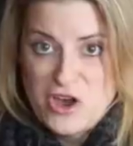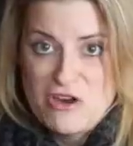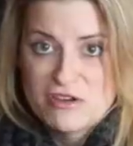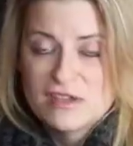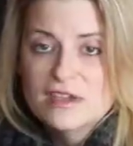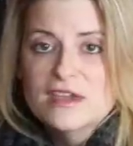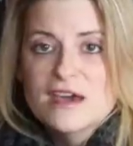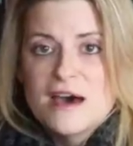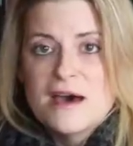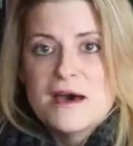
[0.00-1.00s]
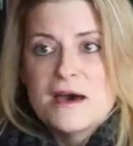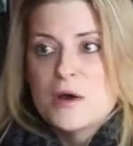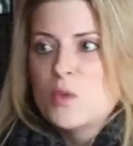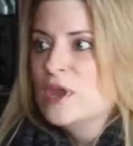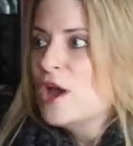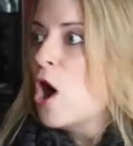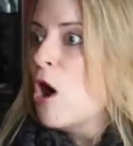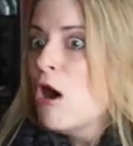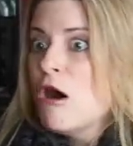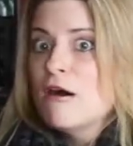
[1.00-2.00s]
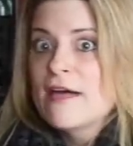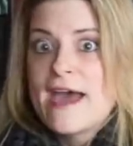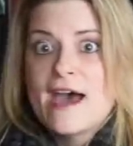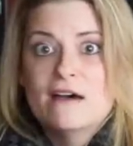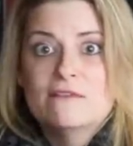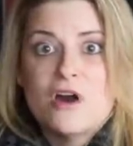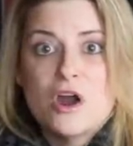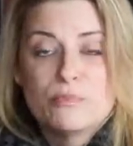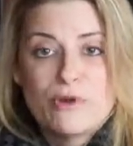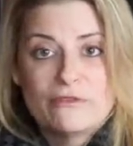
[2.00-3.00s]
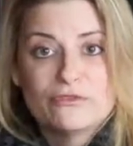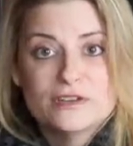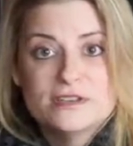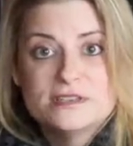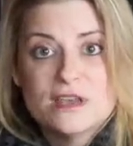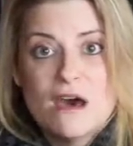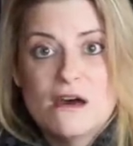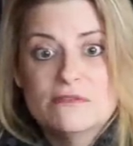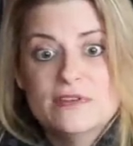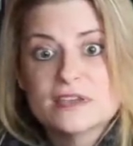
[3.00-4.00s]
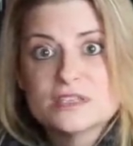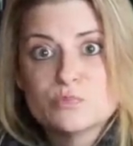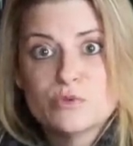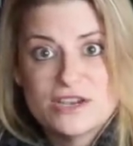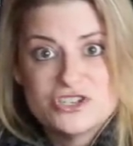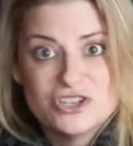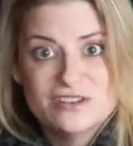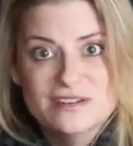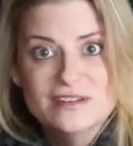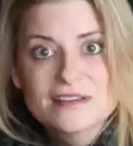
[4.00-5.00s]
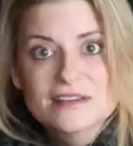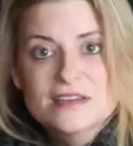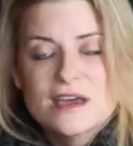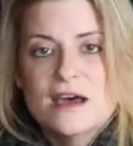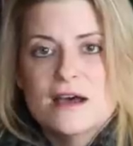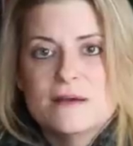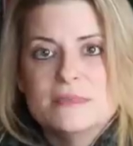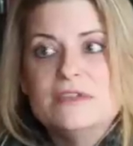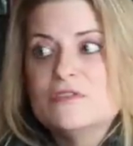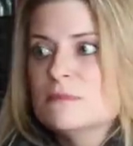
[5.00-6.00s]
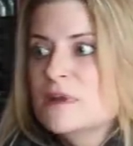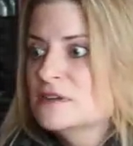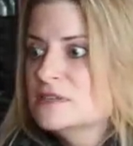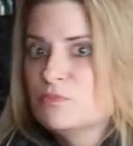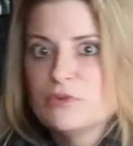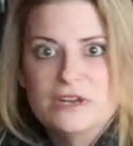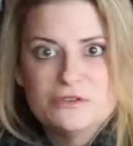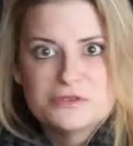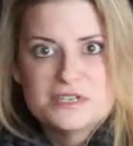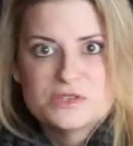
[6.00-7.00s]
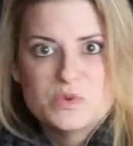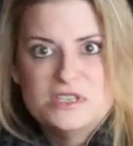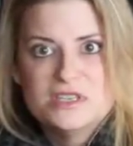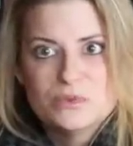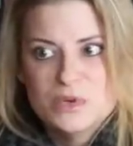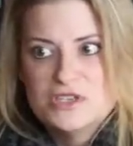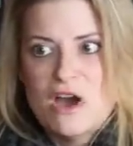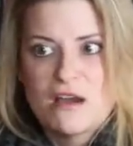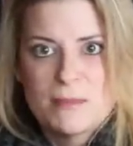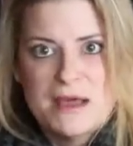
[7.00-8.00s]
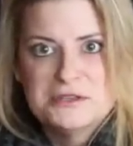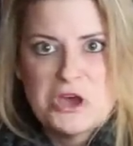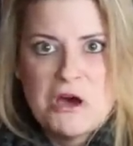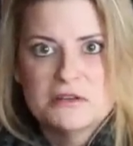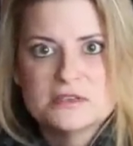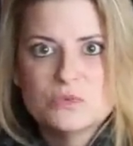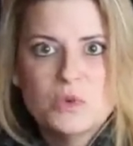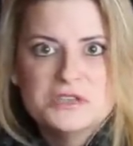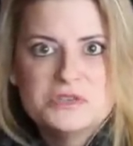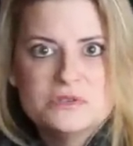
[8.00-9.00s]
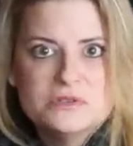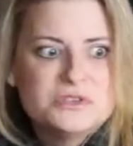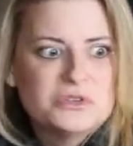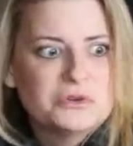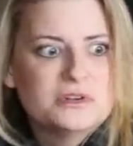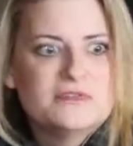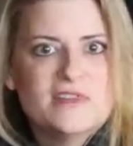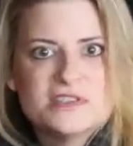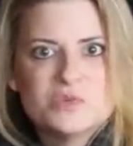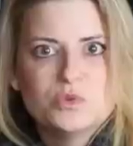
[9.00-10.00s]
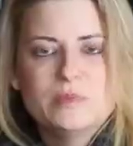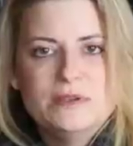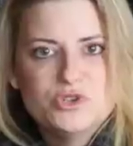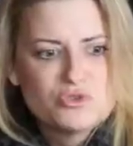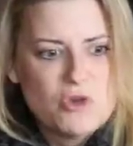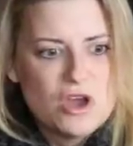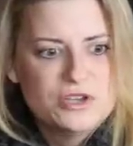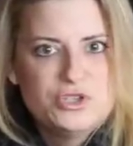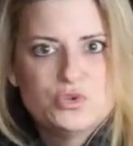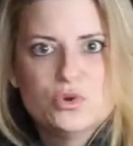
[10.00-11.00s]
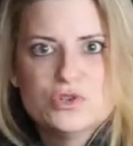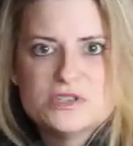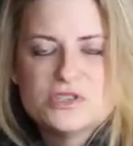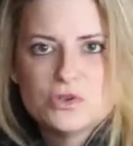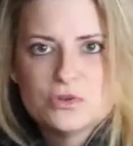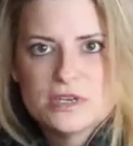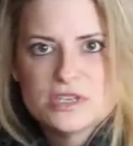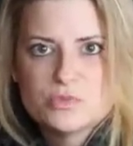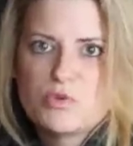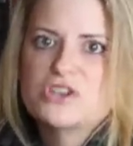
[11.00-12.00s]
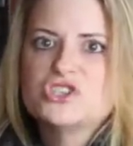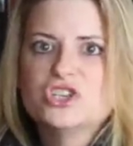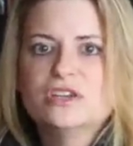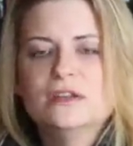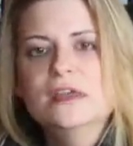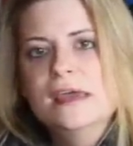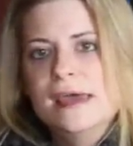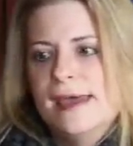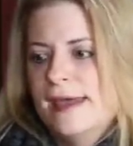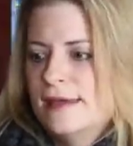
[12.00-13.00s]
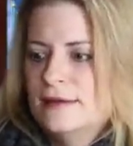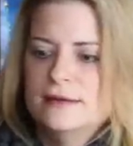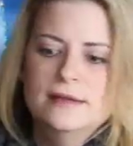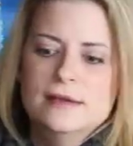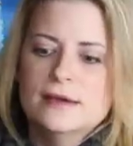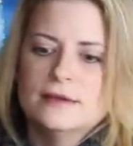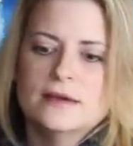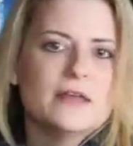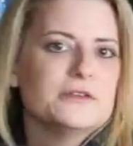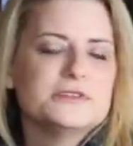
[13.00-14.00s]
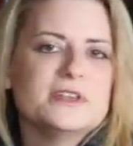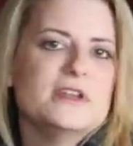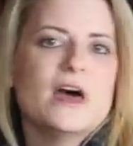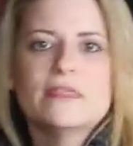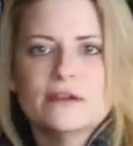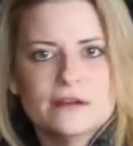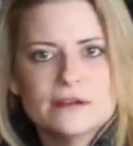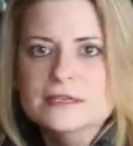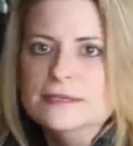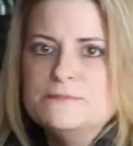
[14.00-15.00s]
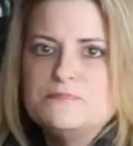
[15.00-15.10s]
dog. We all have our preference of expression, even amongst breeders. As we sit and we talk about dogs, certain of us will be drawn towards a certain expression and others another.